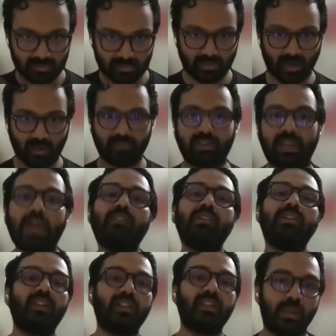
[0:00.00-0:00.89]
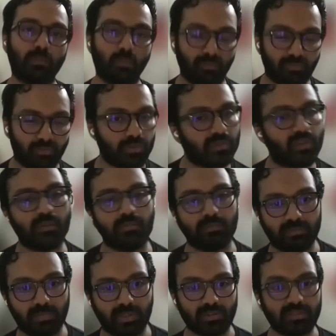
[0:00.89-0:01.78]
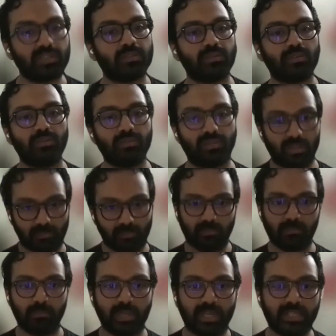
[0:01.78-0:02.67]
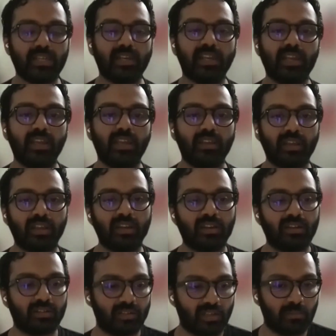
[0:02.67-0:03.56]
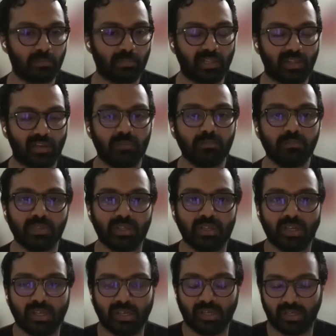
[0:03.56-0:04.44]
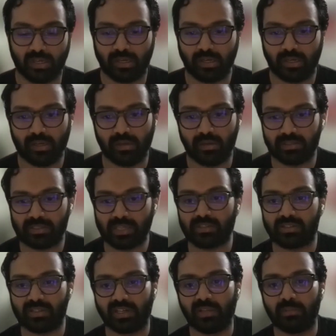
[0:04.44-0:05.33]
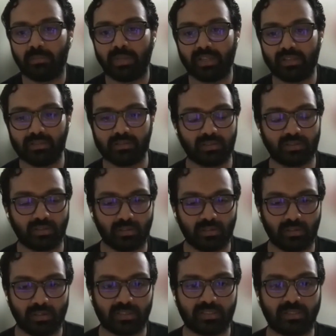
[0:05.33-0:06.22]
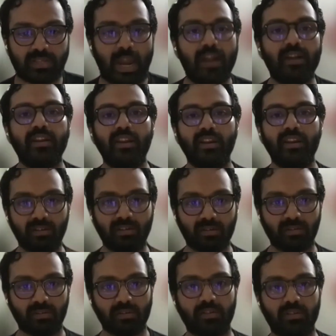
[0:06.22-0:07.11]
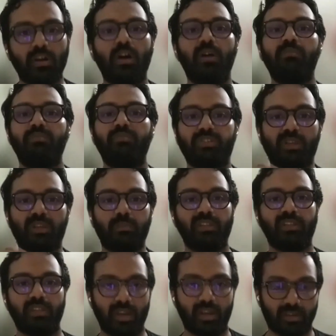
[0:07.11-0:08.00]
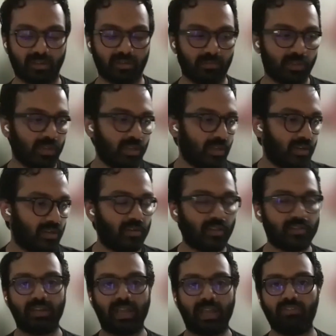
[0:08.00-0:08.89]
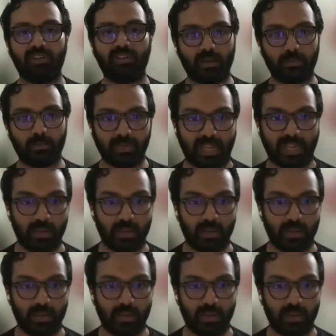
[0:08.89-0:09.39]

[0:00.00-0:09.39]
sort of gave it the name of Kuntham because Kuntham basically in Malayalam essentially means a stand-in term for something that doesn't have a name.